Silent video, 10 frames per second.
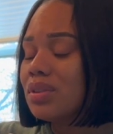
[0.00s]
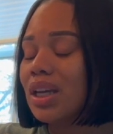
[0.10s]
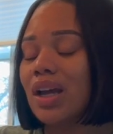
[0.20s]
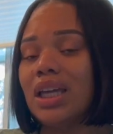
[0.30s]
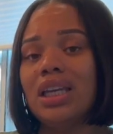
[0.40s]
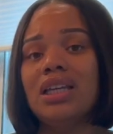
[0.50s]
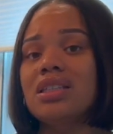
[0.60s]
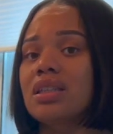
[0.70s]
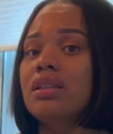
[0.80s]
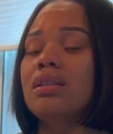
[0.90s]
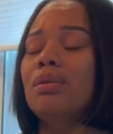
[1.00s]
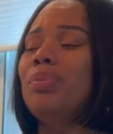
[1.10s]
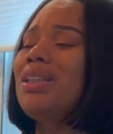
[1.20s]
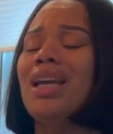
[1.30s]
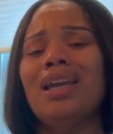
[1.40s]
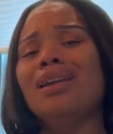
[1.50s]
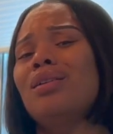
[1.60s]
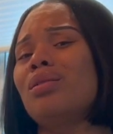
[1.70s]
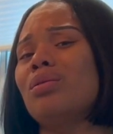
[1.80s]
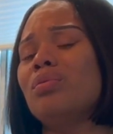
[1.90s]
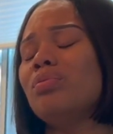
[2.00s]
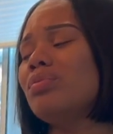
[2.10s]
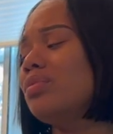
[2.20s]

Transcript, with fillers: Now it is good, but damn.